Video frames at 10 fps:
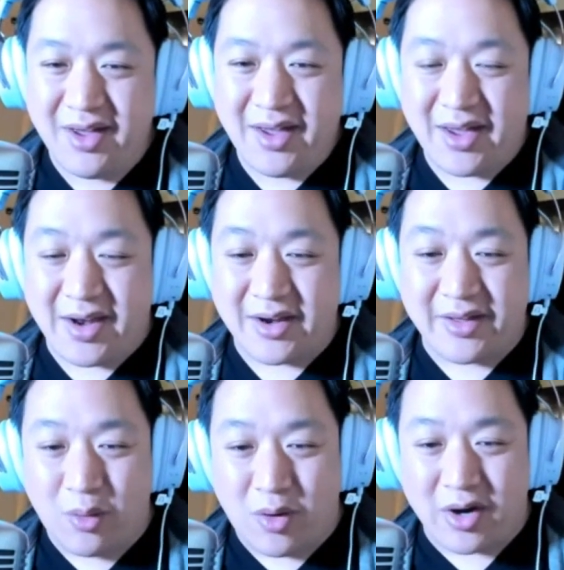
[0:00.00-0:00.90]
and
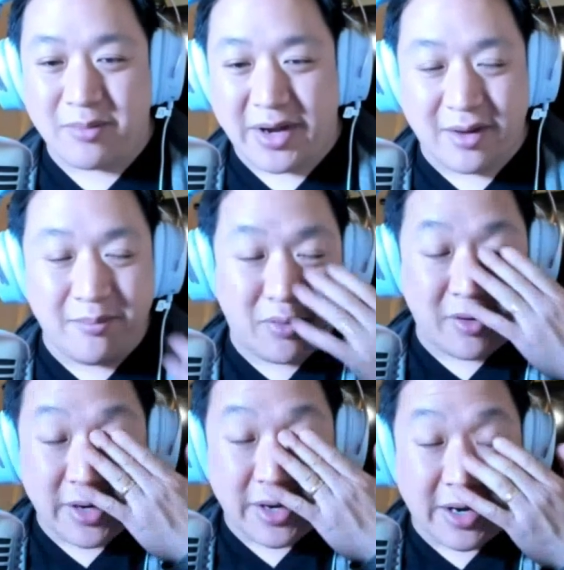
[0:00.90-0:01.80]
they wanted my
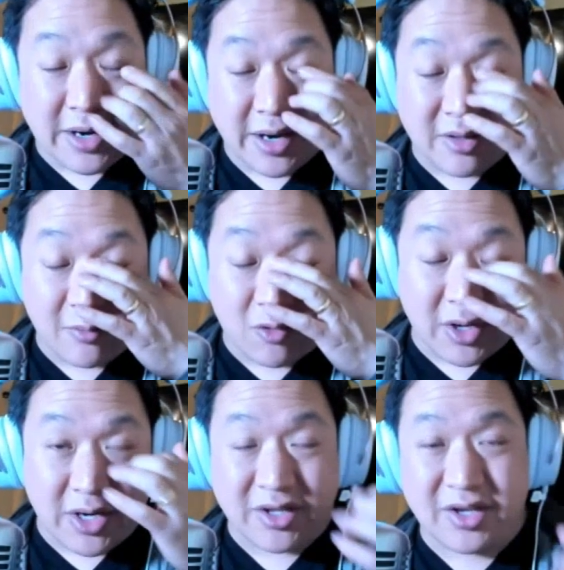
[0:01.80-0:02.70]
input. And I had some
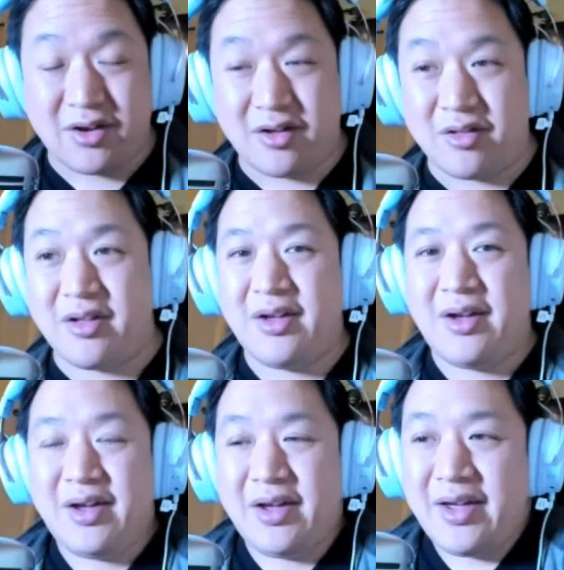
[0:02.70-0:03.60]
great ideas,
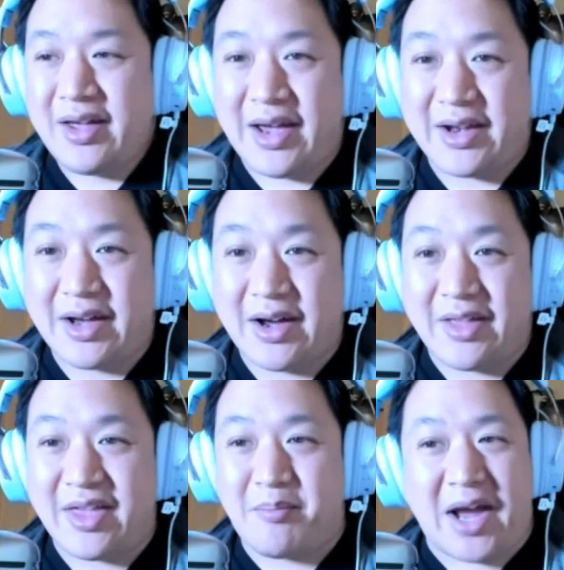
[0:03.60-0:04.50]
and I
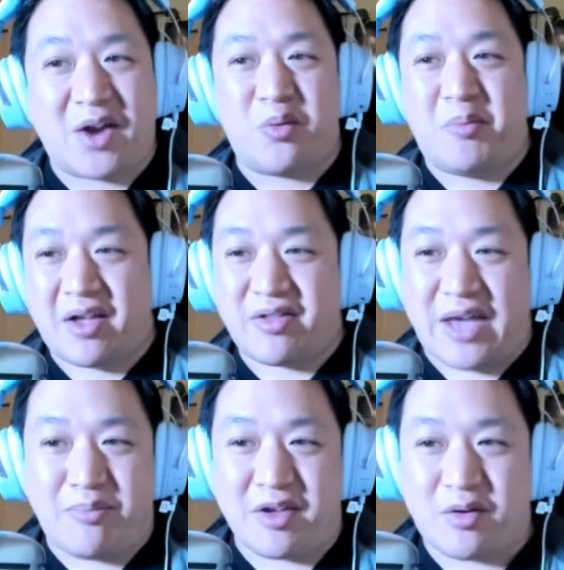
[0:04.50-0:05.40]
think Mike
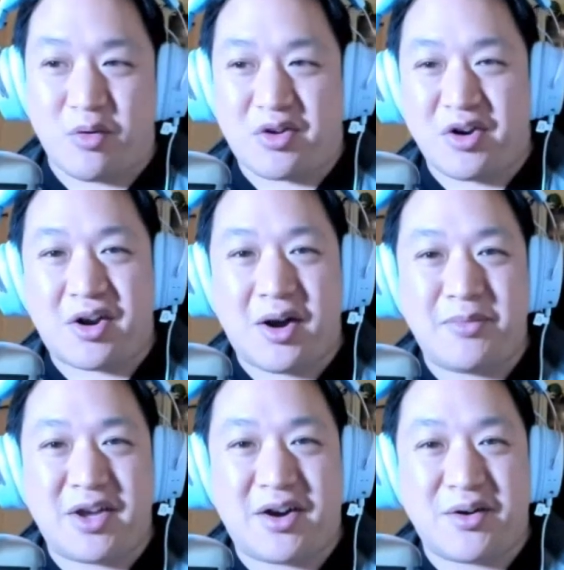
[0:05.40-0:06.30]
Zapsik was going to come
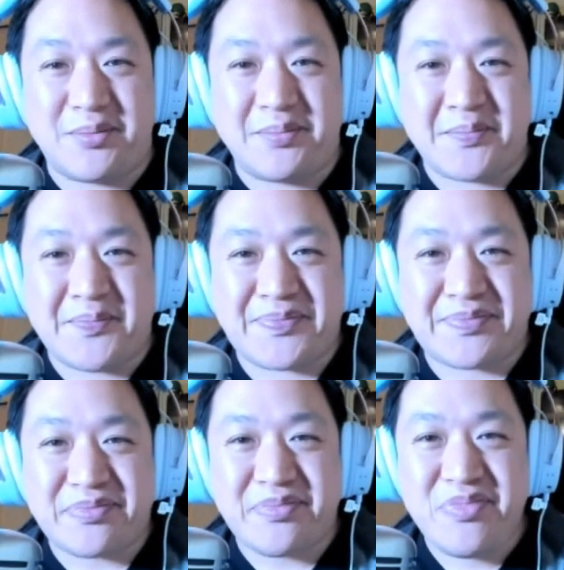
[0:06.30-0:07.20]
down,
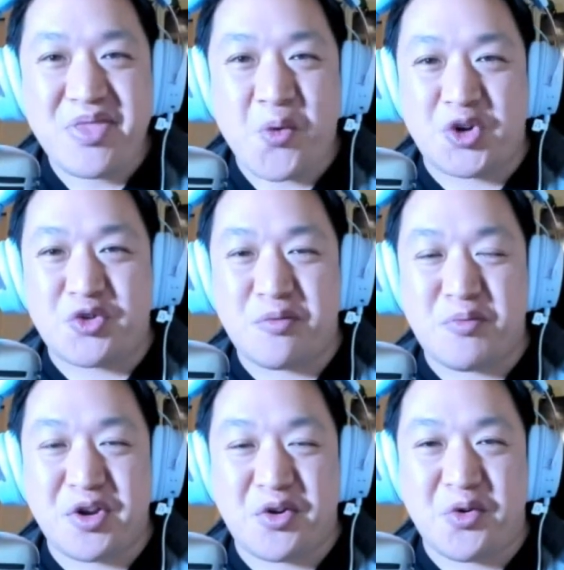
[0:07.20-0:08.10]
which was
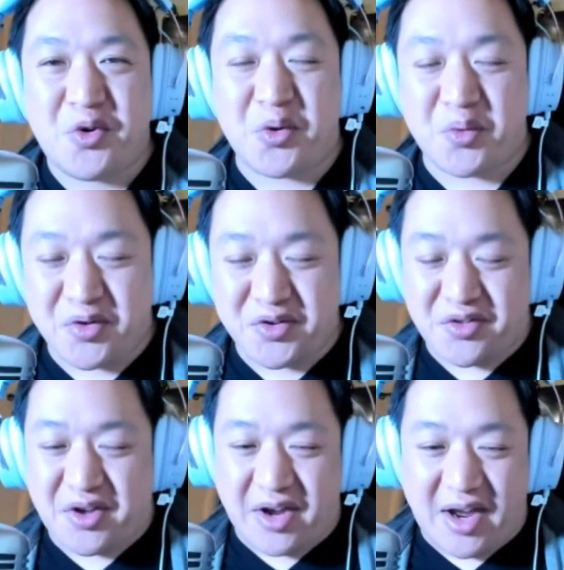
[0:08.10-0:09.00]
pretty cool. And we were
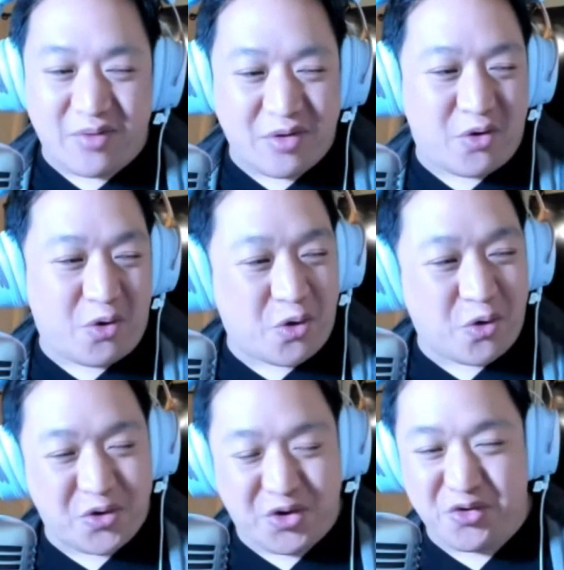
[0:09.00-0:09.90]
just going to have this
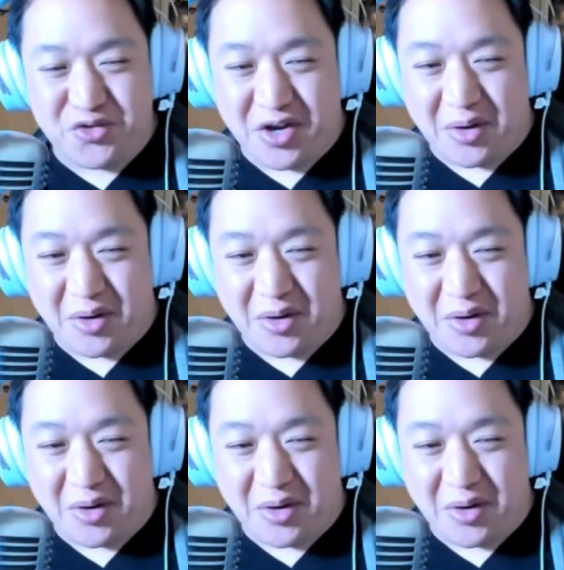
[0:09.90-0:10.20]
whole huge like